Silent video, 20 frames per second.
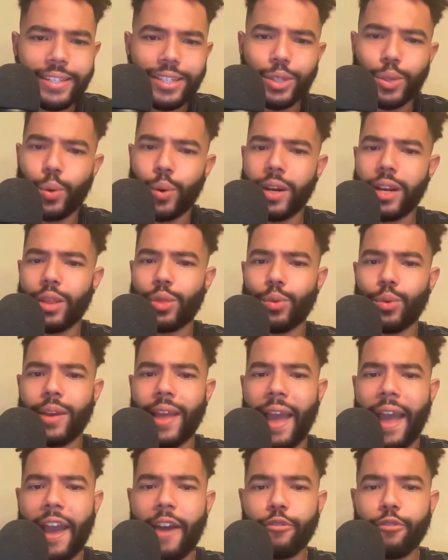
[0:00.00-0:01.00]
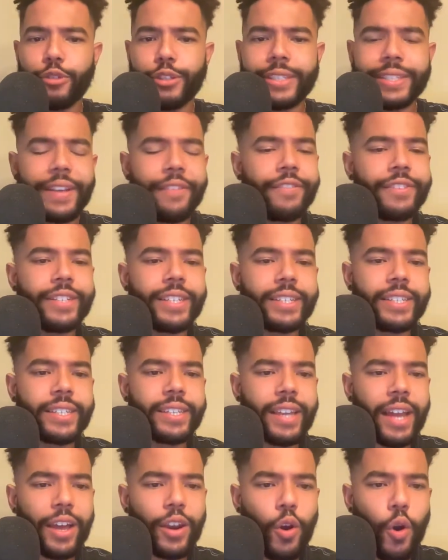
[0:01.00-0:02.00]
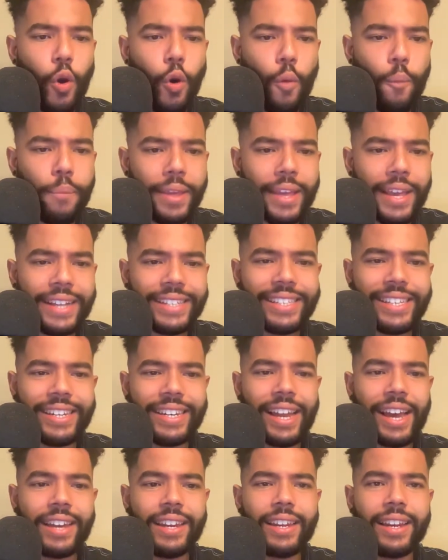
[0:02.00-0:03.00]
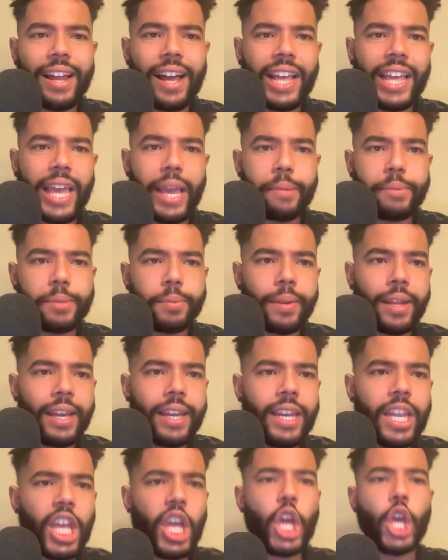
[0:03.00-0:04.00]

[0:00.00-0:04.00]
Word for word: 283 average, 769 OPS in 99 games played.